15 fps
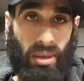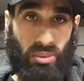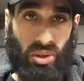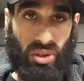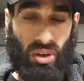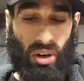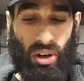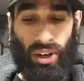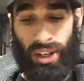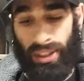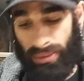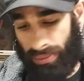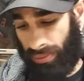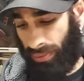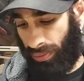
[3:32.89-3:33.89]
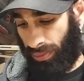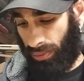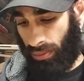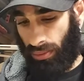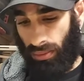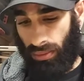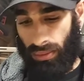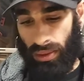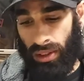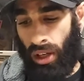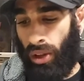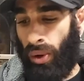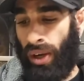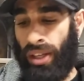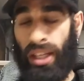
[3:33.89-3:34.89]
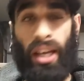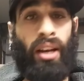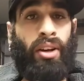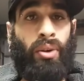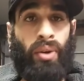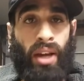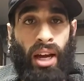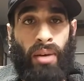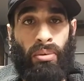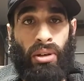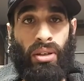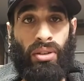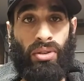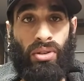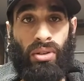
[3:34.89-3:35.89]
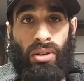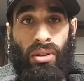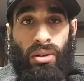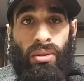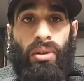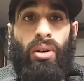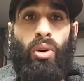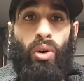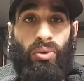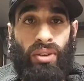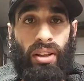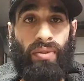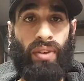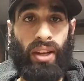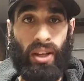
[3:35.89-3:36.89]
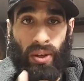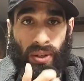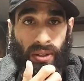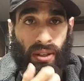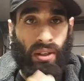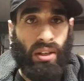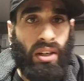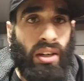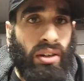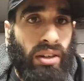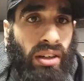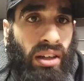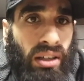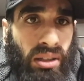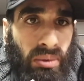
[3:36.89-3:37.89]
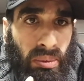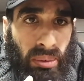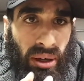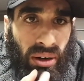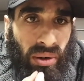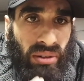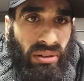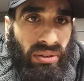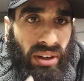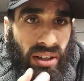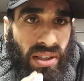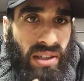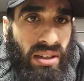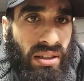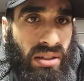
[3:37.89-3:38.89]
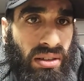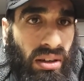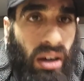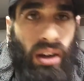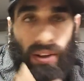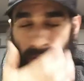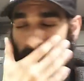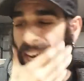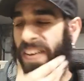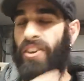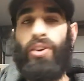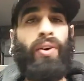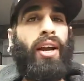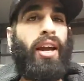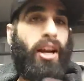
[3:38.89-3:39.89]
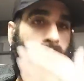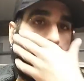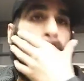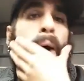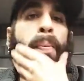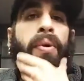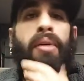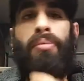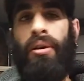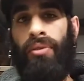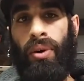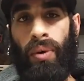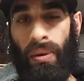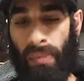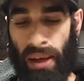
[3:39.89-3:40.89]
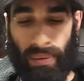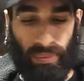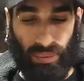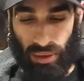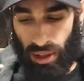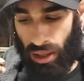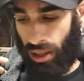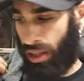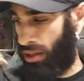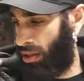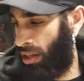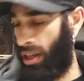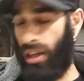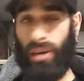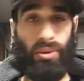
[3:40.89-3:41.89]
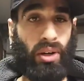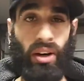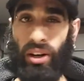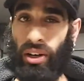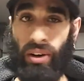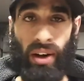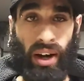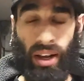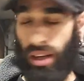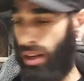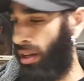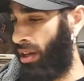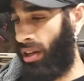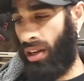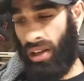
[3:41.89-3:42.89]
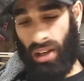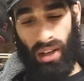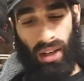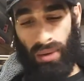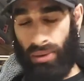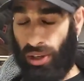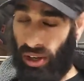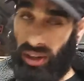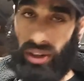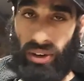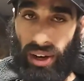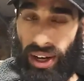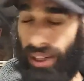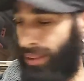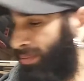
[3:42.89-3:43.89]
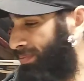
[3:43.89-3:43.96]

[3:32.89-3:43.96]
I'm sorry. Although I did get a new camera, so hopefully the videos turn out a little bit better. What the fuck is this? Oh, fuck. Gray hair is popping up everywhere, man. Look at this. I'm turning gray. I'm turning gray.